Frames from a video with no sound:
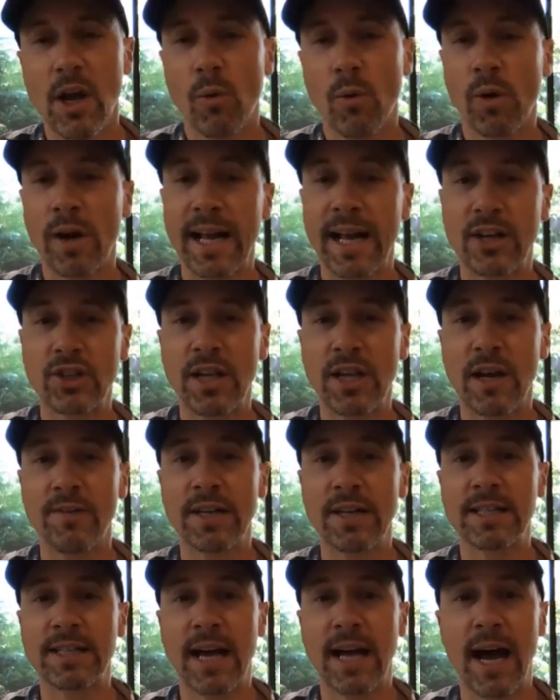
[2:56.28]
We're going to actually have
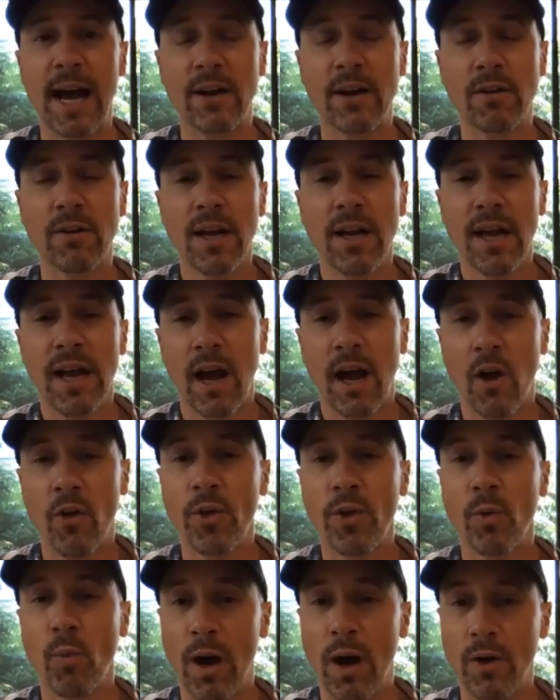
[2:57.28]
an entire health
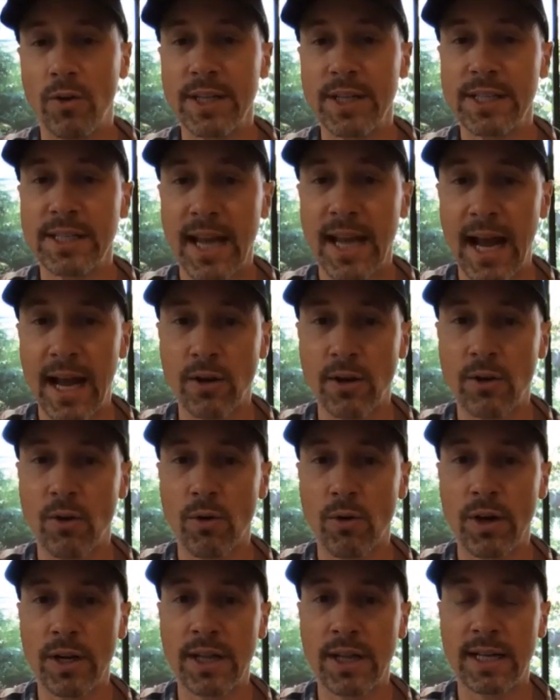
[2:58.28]
and wellness
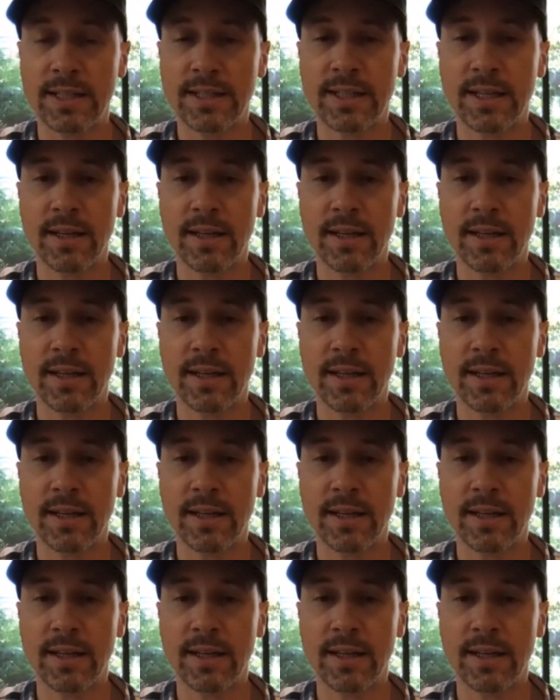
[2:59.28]
category that's